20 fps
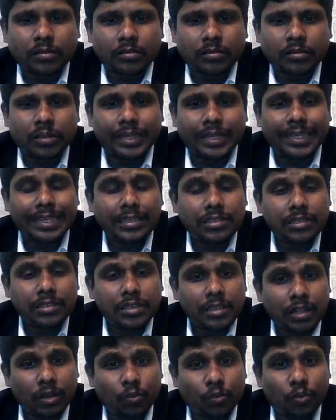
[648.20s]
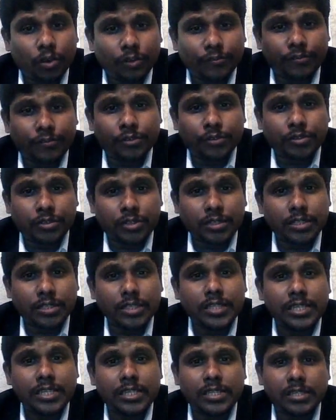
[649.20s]
the internal workforce
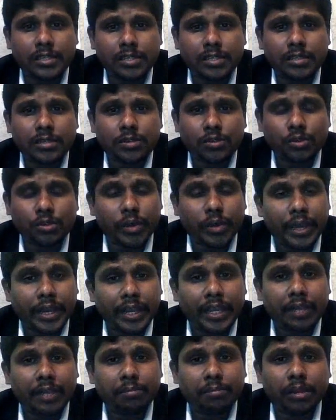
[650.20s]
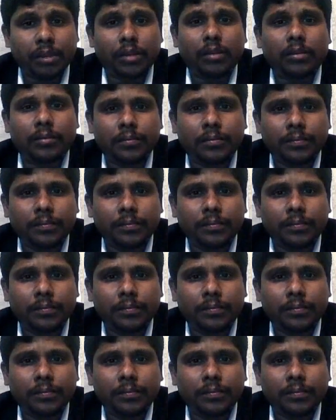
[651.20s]
need to enable